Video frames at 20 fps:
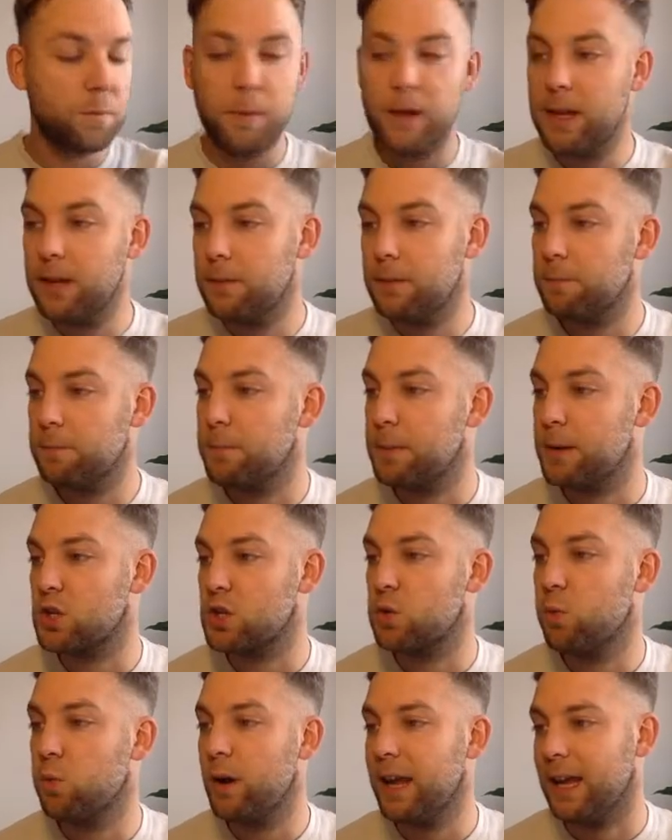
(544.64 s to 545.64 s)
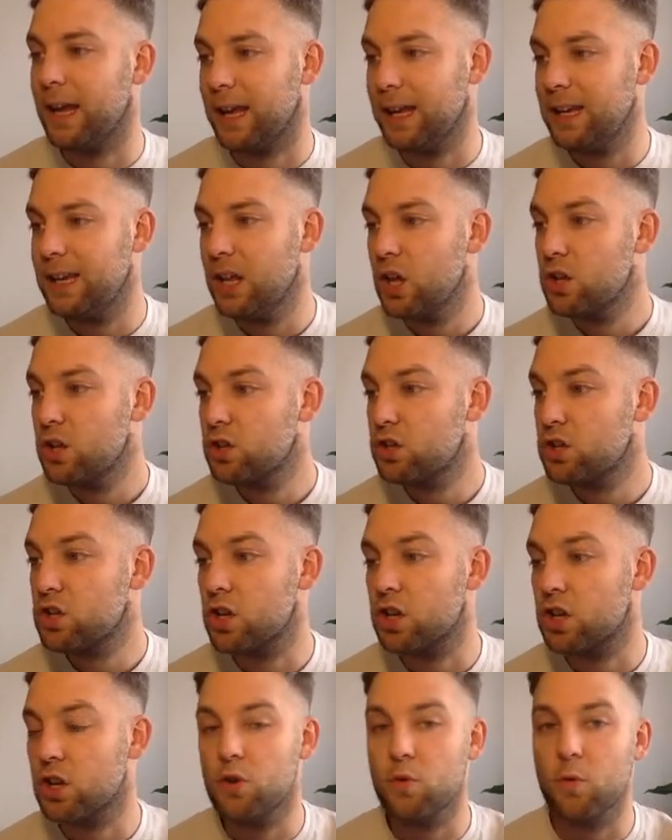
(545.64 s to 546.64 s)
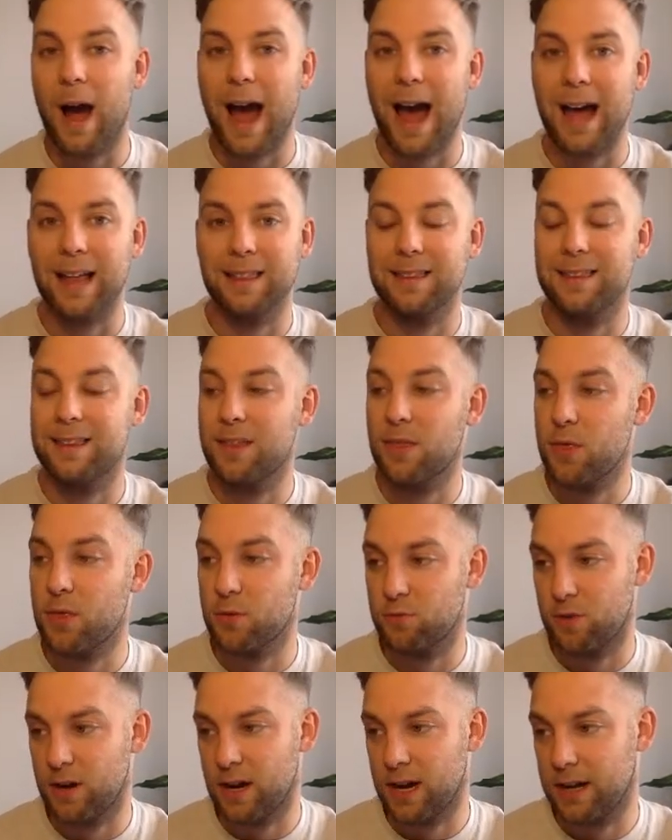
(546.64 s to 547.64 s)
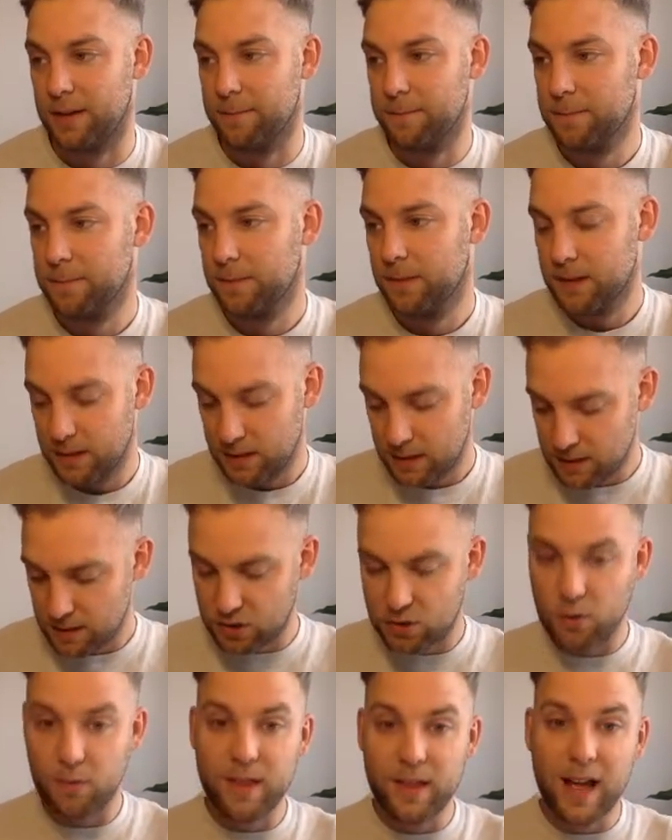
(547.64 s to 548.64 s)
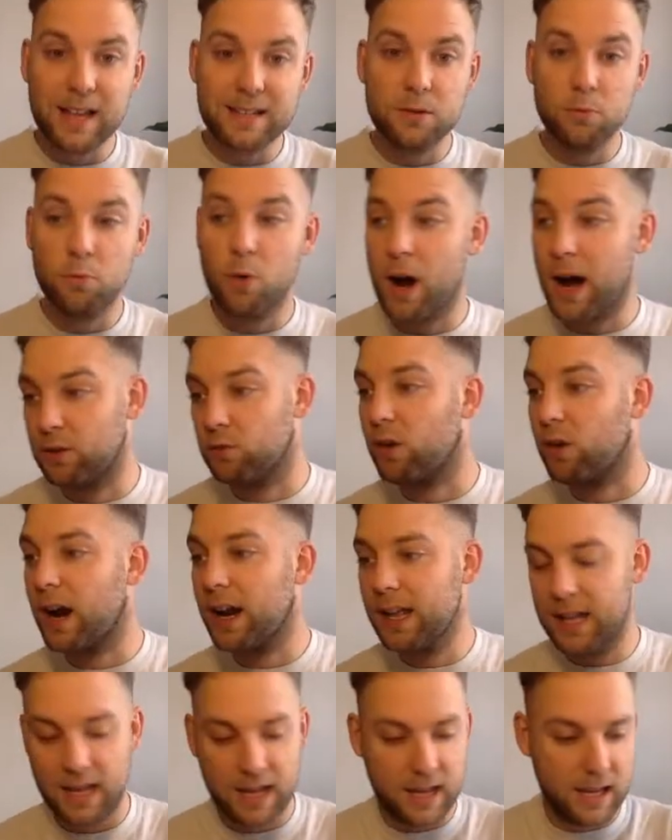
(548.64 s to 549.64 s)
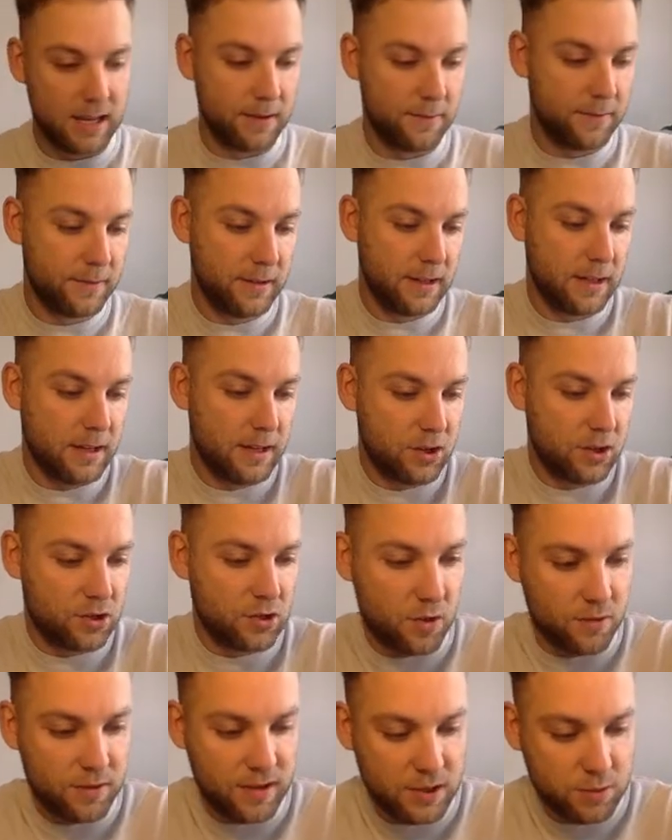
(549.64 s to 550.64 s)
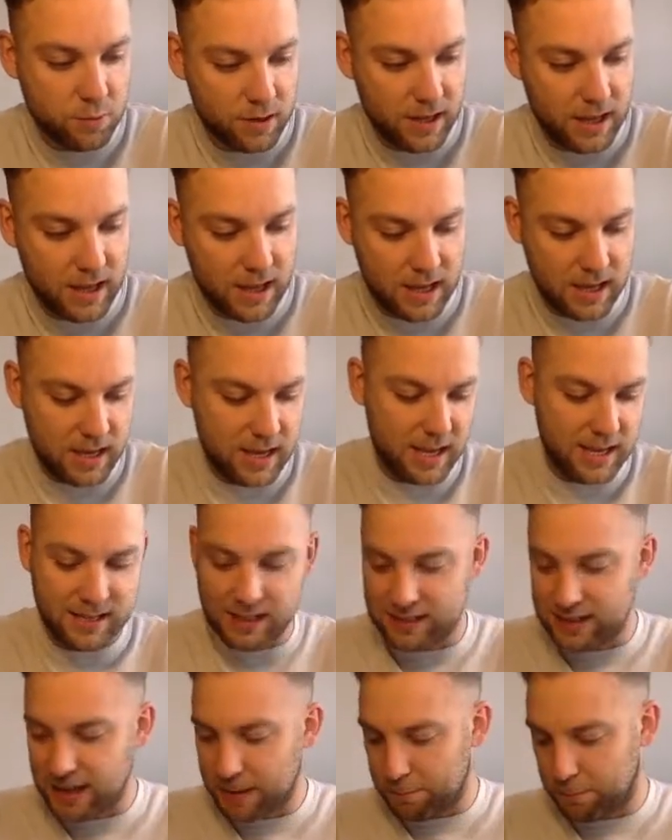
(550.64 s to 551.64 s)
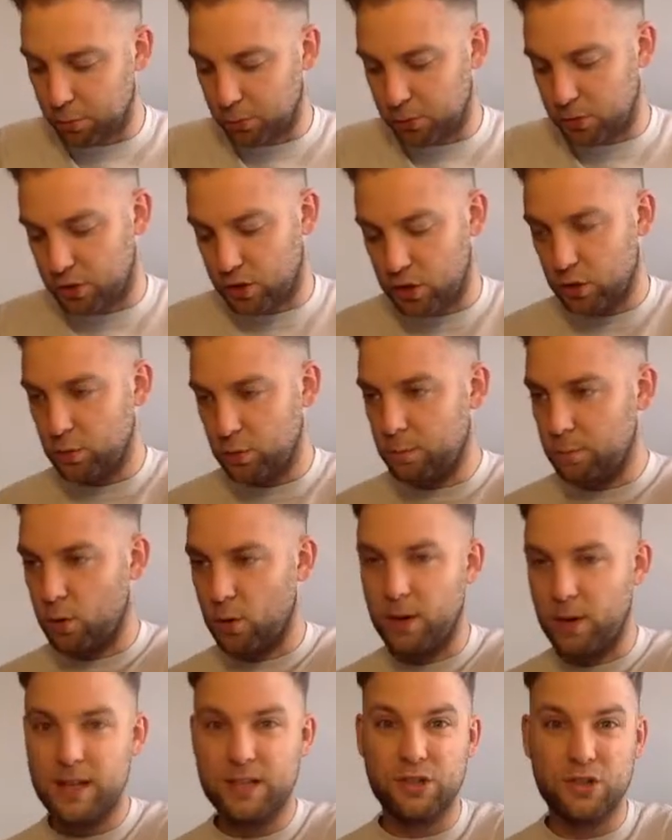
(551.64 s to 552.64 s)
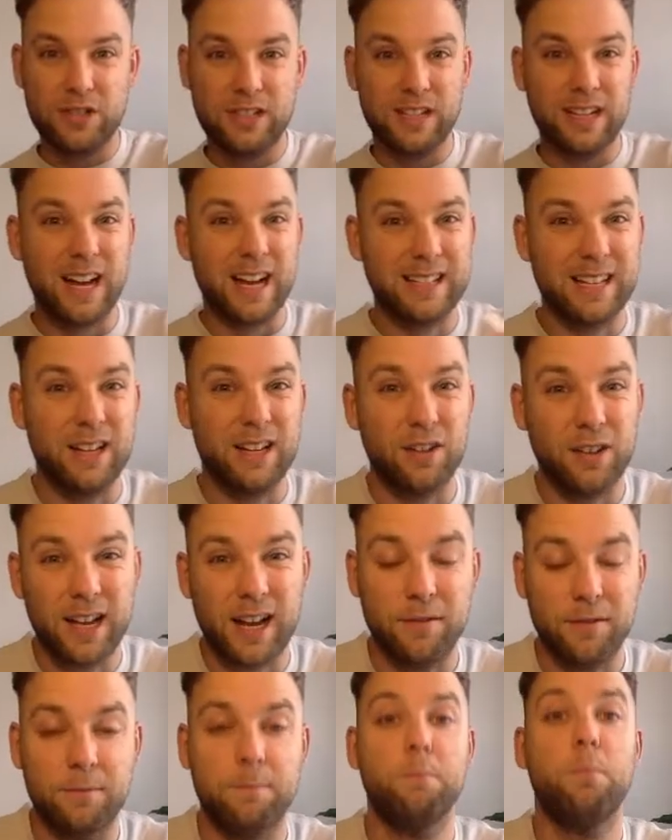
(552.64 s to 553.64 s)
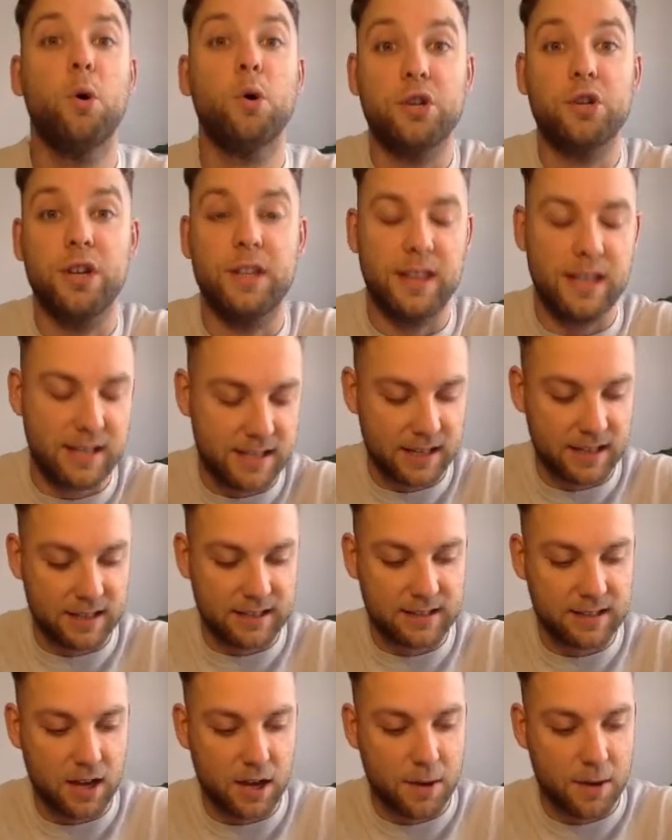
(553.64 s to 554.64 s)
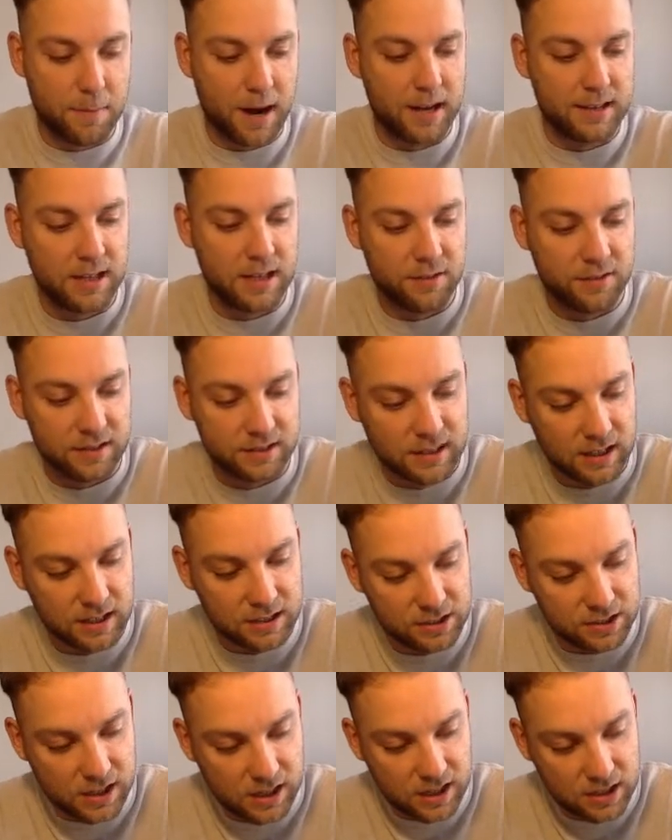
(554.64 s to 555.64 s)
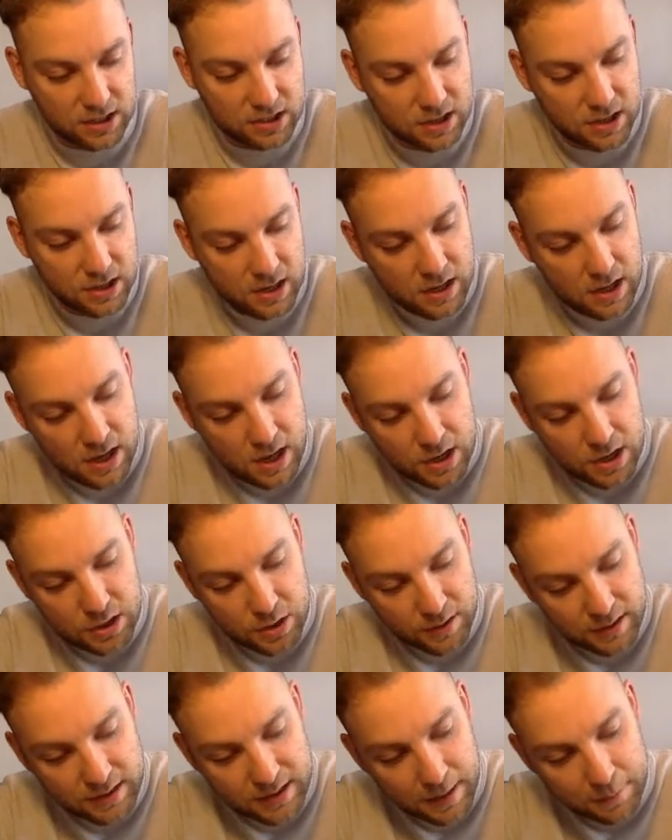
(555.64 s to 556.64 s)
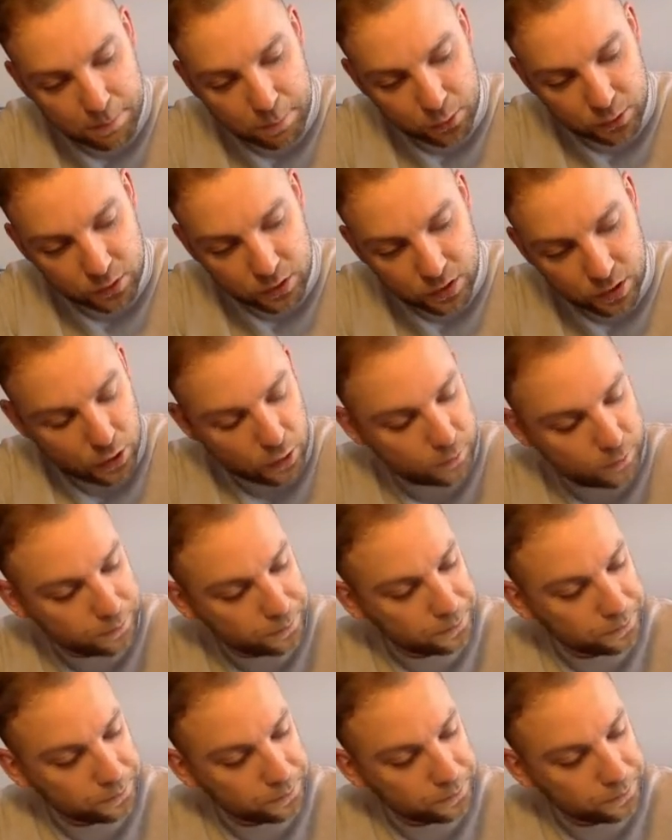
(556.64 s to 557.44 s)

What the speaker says: be between 2 and 3. So that's what I'd write here. So this one here is example 2, but it's just an idea of kind of pushing this idea of the sign change. So example 2,